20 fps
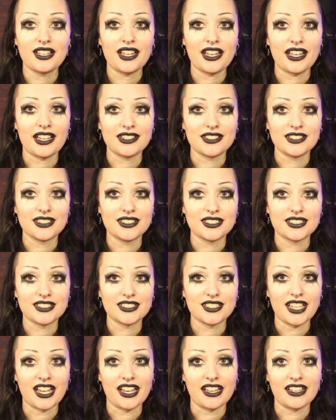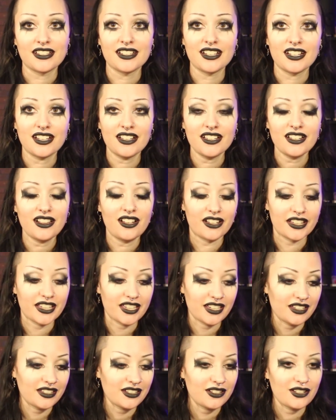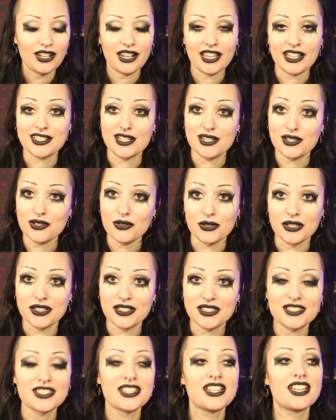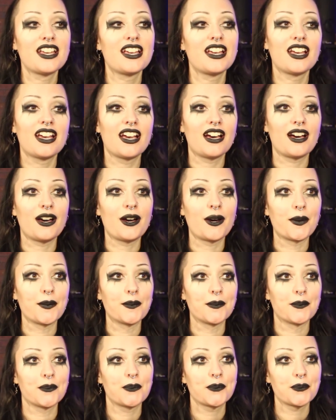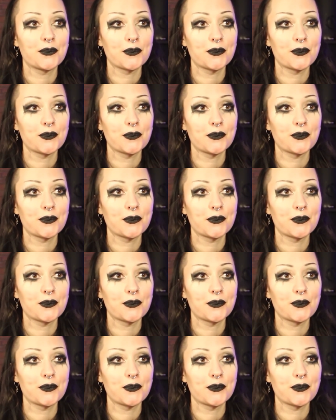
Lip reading: and yeah, I like collecting toys. I